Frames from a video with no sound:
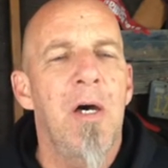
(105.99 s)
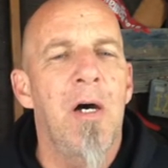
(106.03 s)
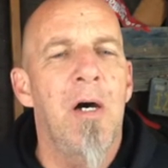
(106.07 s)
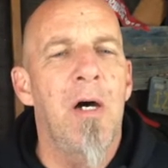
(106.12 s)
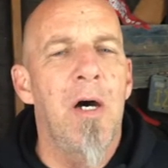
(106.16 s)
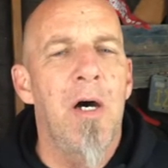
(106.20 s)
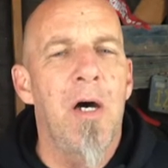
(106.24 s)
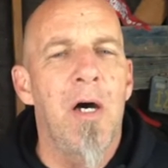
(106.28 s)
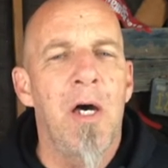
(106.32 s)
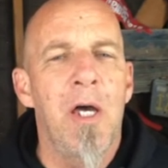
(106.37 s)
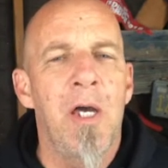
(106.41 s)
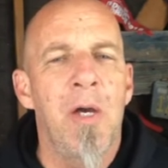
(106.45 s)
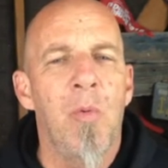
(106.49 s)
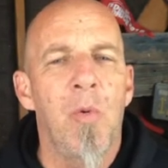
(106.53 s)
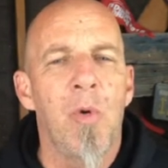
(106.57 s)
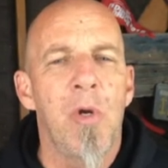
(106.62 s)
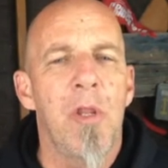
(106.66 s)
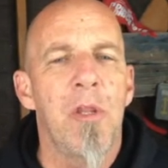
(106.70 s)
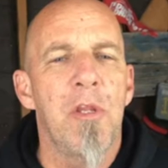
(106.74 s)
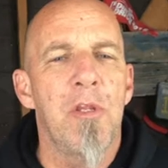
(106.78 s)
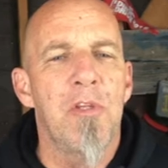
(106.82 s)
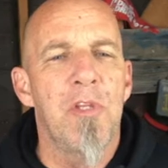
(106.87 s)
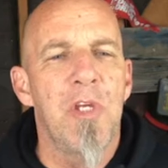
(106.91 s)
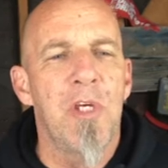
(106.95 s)
and
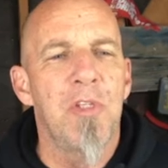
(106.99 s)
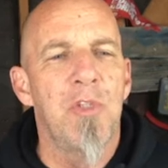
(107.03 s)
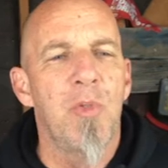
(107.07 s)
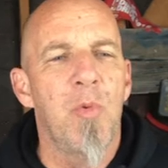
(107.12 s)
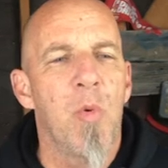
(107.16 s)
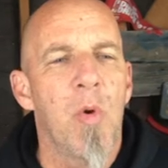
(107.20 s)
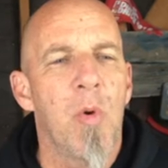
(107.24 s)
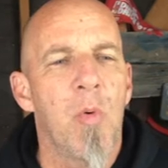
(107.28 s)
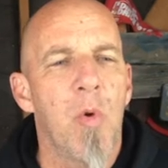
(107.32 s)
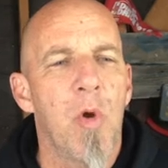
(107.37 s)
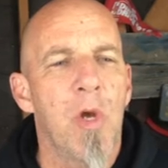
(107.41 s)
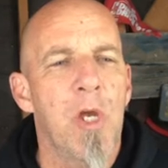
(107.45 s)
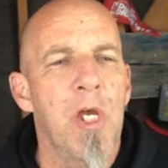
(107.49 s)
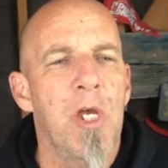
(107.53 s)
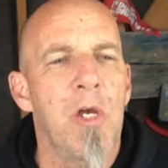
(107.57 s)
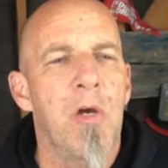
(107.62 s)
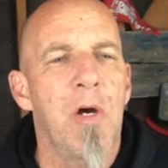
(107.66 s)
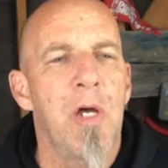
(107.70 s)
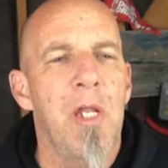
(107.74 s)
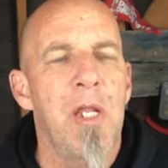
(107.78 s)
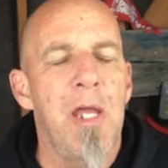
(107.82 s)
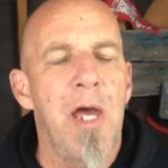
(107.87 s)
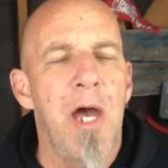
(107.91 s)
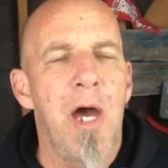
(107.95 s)
one of the things that we're
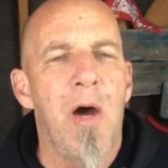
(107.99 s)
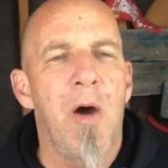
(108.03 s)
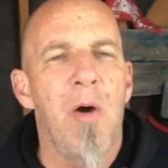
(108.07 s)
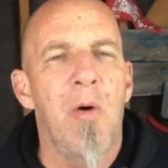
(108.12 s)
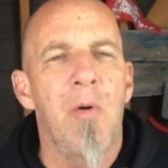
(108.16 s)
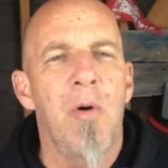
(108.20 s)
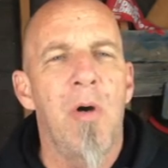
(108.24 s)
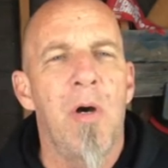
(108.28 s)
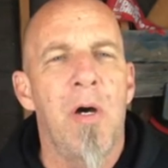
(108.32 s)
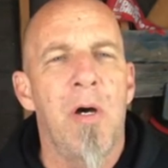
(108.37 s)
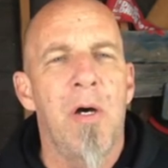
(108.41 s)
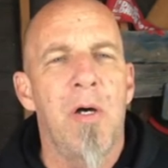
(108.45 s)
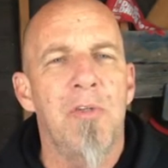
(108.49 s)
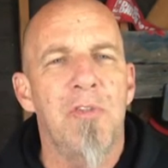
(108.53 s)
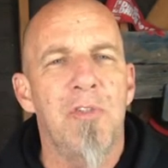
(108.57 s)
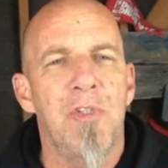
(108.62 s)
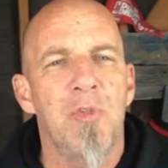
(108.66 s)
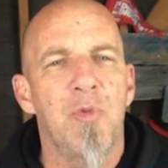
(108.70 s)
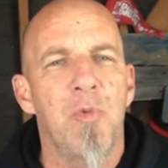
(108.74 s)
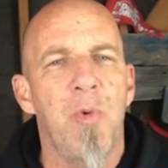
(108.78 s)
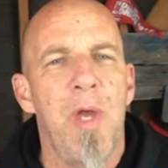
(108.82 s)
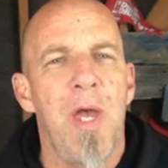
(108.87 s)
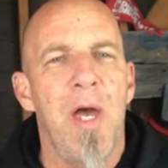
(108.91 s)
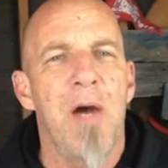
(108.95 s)
working on now,
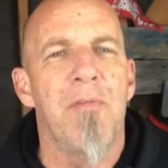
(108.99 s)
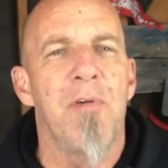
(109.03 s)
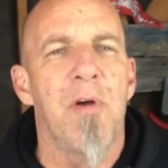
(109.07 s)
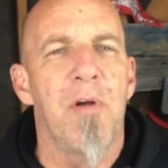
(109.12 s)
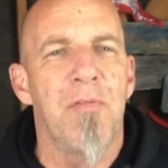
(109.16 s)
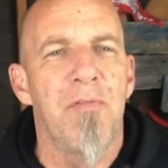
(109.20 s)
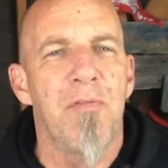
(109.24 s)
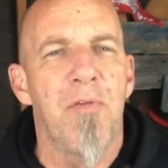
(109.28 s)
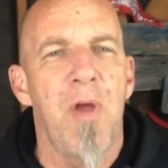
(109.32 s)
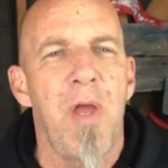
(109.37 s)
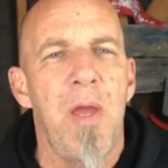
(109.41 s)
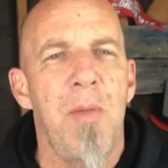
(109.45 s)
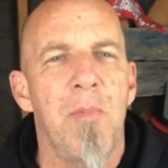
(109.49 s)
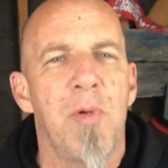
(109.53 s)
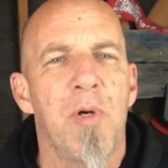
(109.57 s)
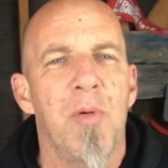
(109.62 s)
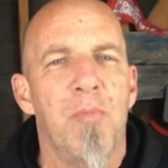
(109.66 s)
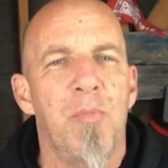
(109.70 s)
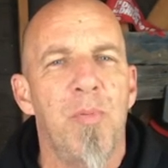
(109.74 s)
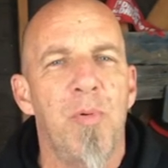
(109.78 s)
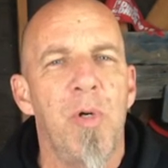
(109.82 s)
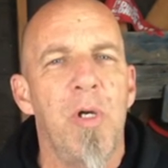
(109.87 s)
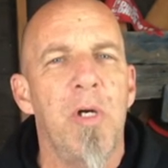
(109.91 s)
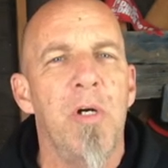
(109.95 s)
since we have our frame
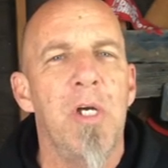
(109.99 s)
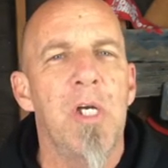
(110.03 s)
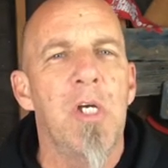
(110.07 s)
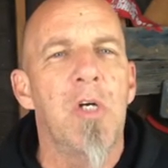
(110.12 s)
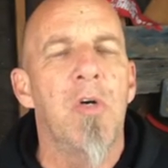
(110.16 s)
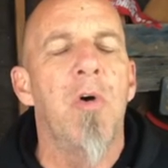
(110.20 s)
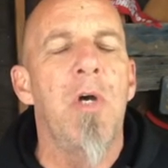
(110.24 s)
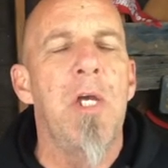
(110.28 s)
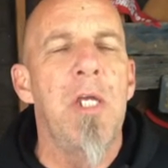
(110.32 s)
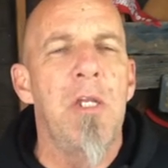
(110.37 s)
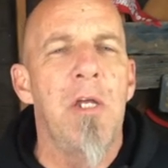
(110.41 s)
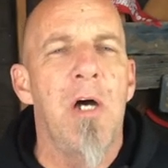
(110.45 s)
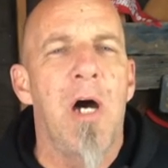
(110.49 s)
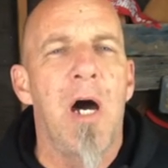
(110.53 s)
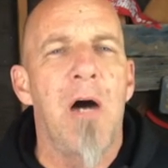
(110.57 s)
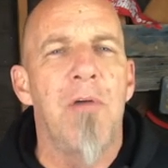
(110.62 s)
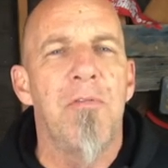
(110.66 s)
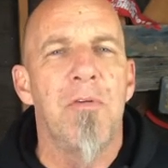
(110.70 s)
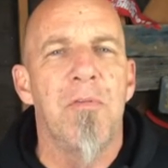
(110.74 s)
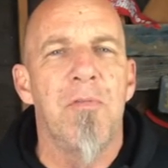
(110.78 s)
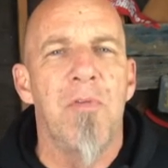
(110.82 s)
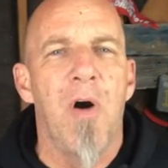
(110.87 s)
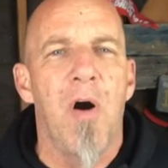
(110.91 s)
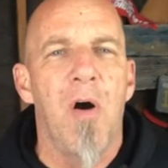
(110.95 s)
completely cleaned
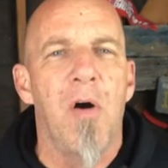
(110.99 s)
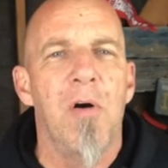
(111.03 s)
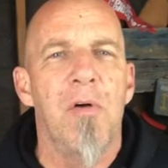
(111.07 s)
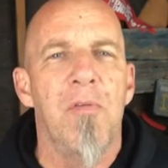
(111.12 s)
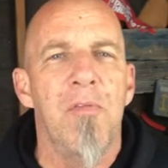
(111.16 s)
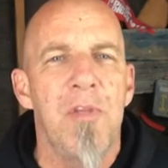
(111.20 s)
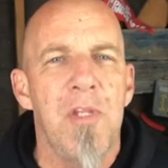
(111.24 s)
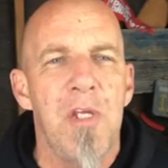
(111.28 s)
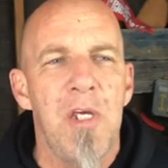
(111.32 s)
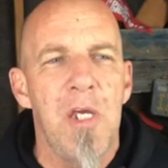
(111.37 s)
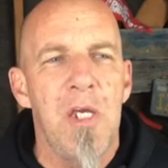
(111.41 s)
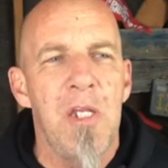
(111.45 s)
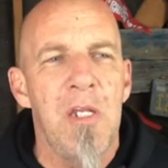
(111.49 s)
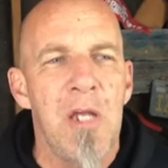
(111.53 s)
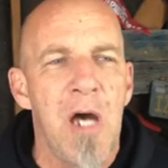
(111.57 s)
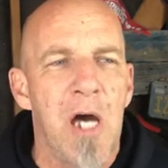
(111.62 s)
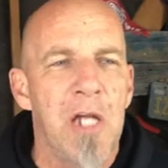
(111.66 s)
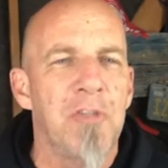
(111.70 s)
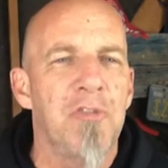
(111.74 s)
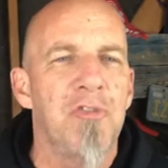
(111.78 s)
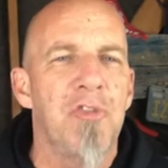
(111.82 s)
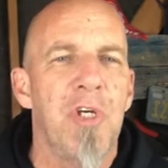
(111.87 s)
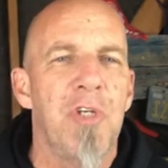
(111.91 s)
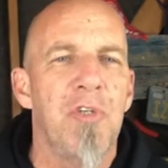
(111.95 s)
off of all of the
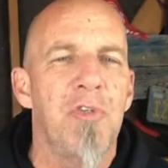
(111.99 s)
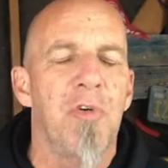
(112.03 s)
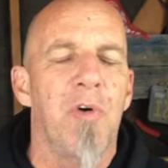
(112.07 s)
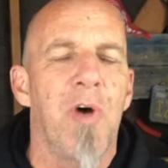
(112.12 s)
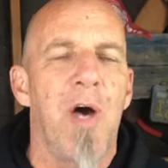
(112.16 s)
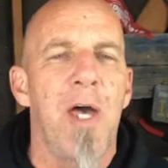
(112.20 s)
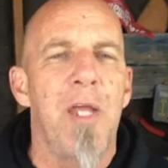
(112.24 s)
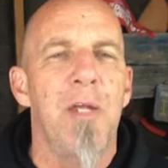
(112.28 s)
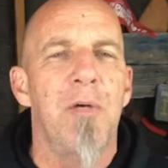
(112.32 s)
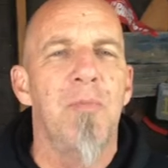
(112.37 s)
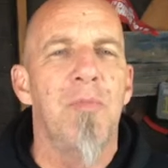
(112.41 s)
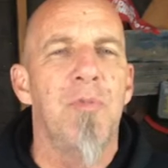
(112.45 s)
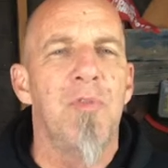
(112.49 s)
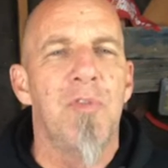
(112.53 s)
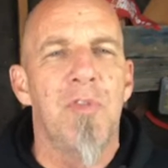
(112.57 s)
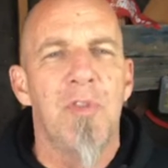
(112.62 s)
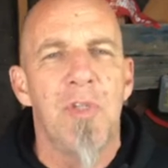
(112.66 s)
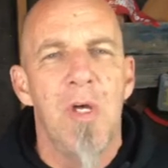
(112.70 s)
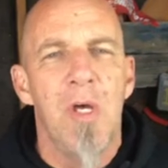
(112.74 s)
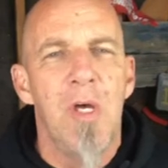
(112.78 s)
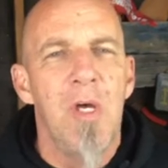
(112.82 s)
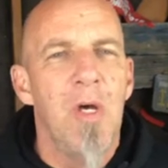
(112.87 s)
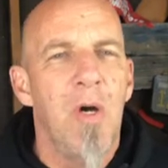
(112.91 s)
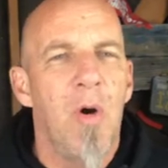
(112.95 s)
non-essential
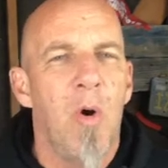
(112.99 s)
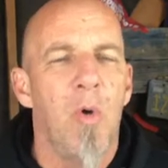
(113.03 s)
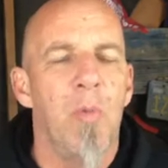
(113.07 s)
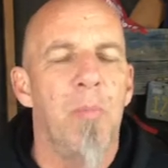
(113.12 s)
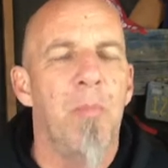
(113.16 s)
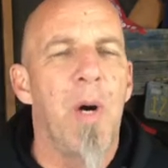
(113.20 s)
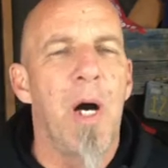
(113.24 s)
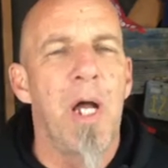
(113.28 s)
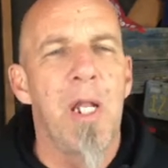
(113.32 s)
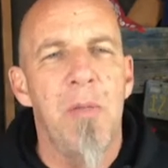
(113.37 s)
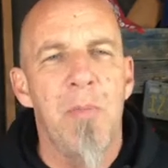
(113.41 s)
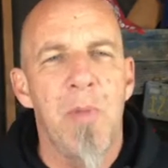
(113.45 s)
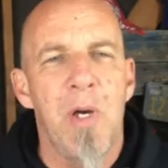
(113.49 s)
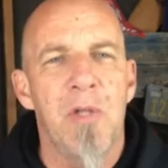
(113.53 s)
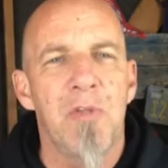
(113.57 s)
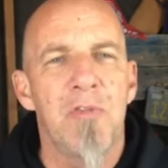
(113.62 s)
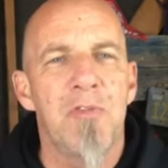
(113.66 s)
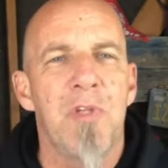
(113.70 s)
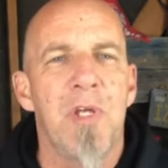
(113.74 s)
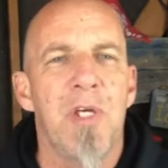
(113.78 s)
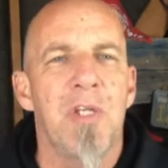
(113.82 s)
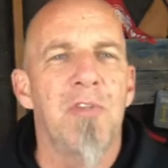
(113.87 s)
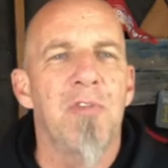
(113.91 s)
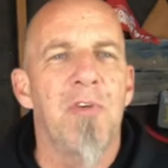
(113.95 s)
items, old body
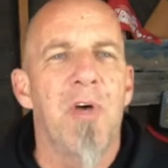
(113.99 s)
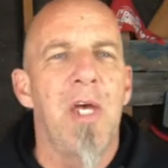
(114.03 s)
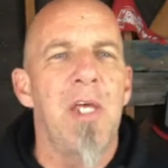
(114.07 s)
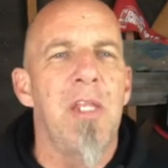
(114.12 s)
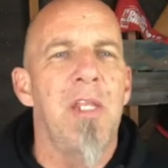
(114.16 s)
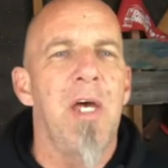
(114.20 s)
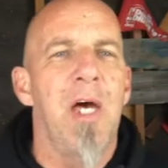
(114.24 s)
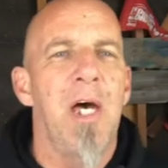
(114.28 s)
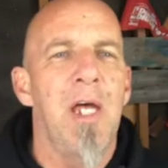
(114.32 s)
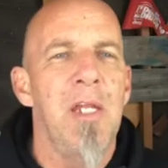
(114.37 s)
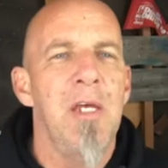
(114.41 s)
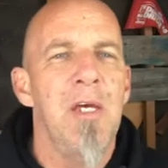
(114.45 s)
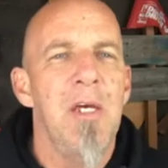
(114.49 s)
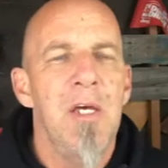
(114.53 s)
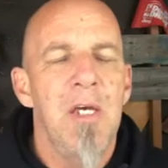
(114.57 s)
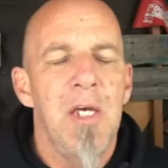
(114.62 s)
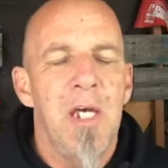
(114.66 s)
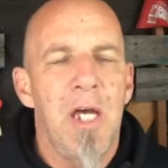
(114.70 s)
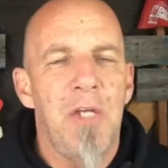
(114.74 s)
mounts, things like that.